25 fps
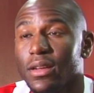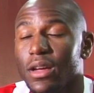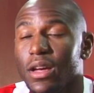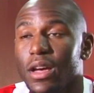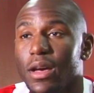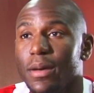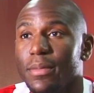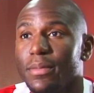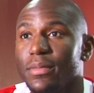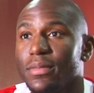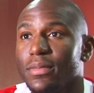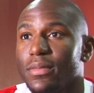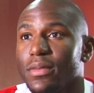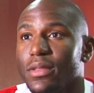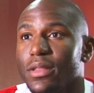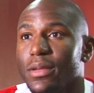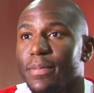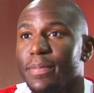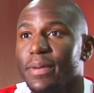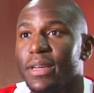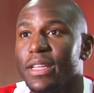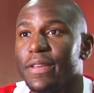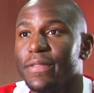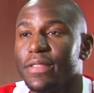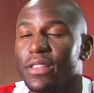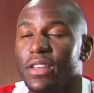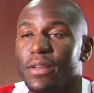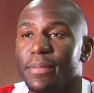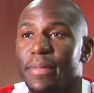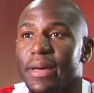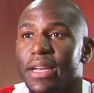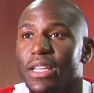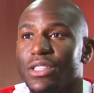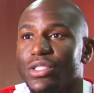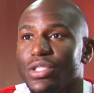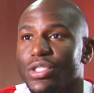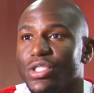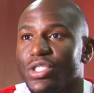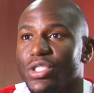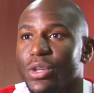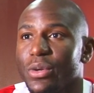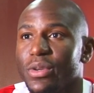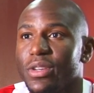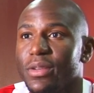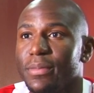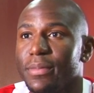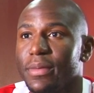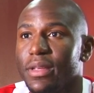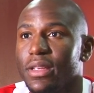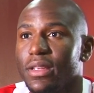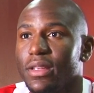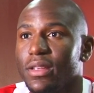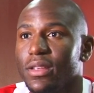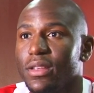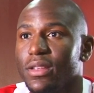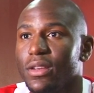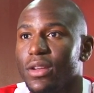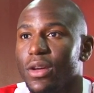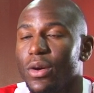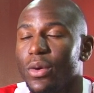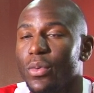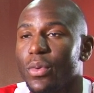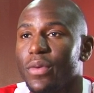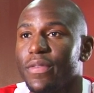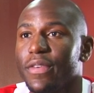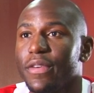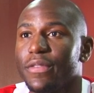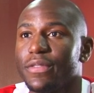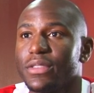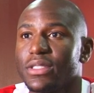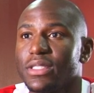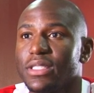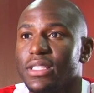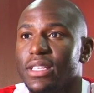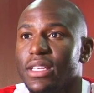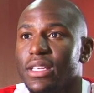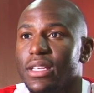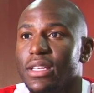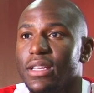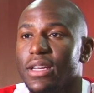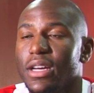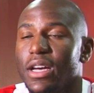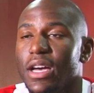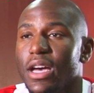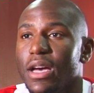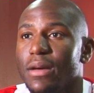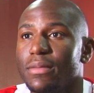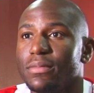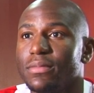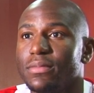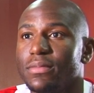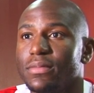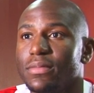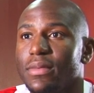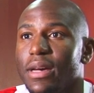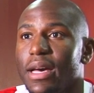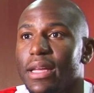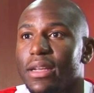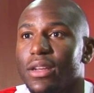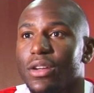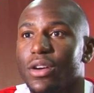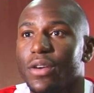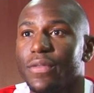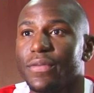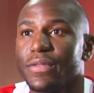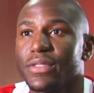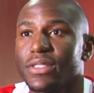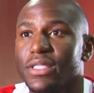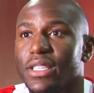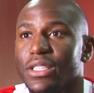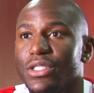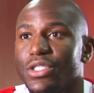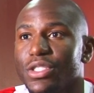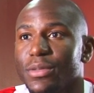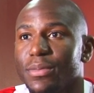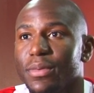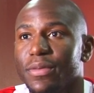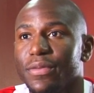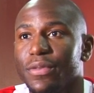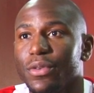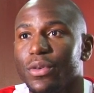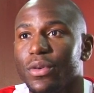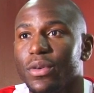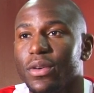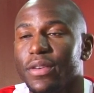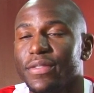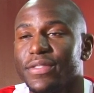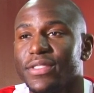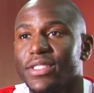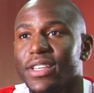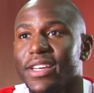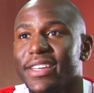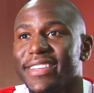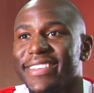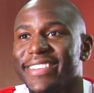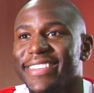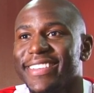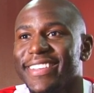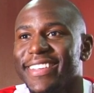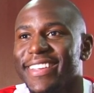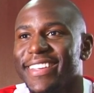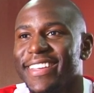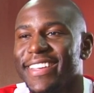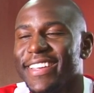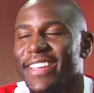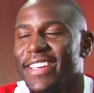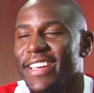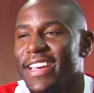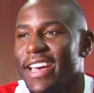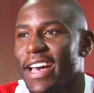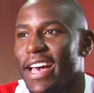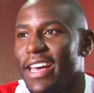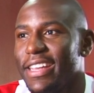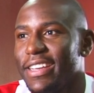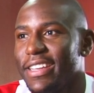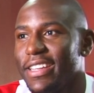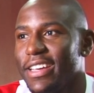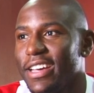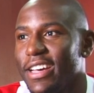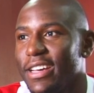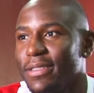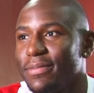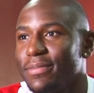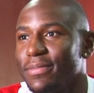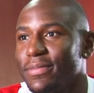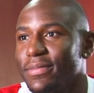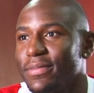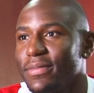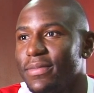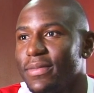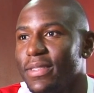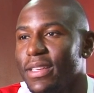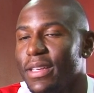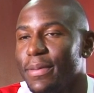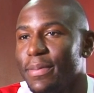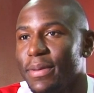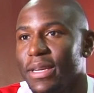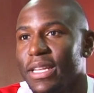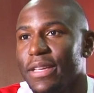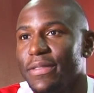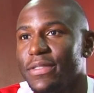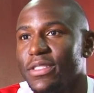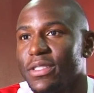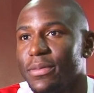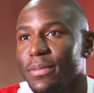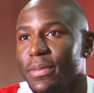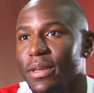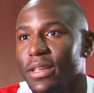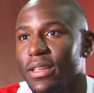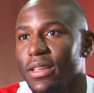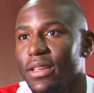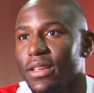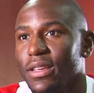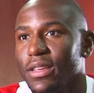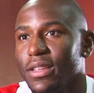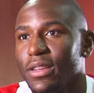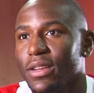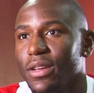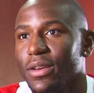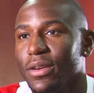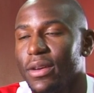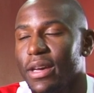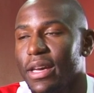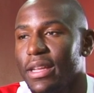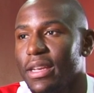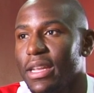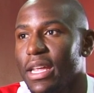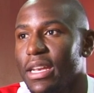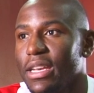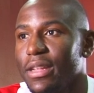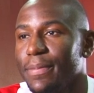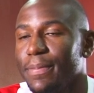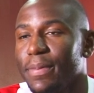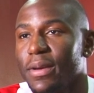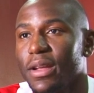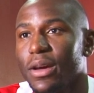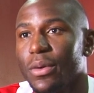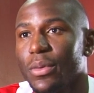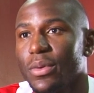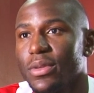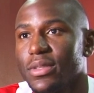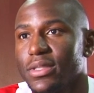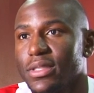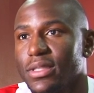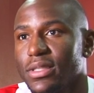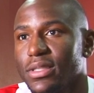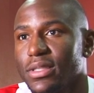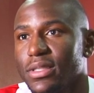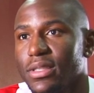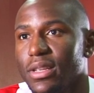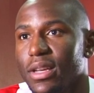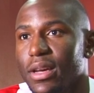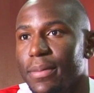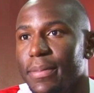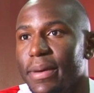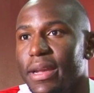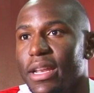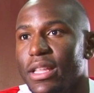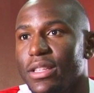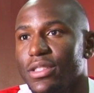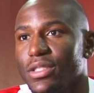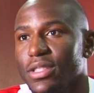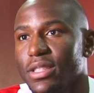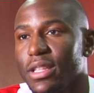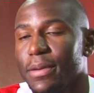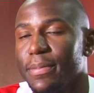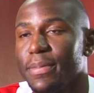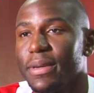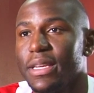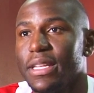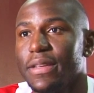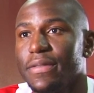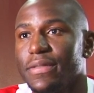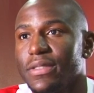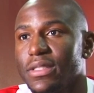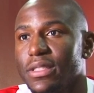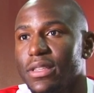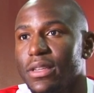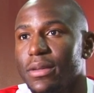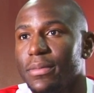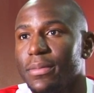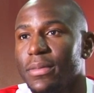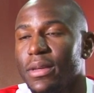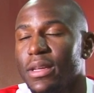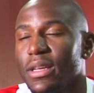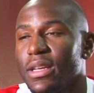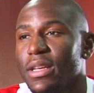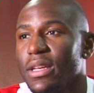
The belief that the manager's shown in me. You know, we've obviously had a conversation before I've signed, and he believes in me, you know, and any player wants a manager that believes in them.